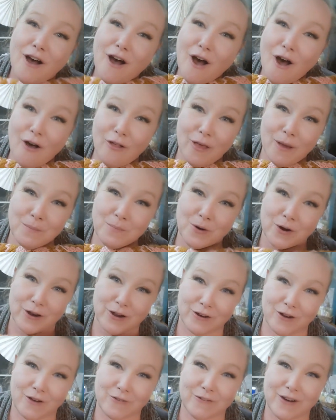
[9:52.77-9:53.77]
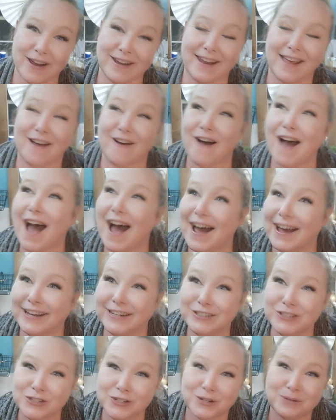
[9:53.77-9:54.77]
all I'm working on right now.
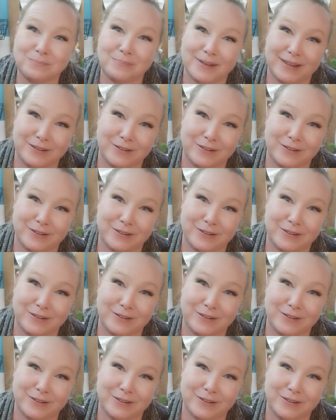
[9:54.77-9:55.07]
I should be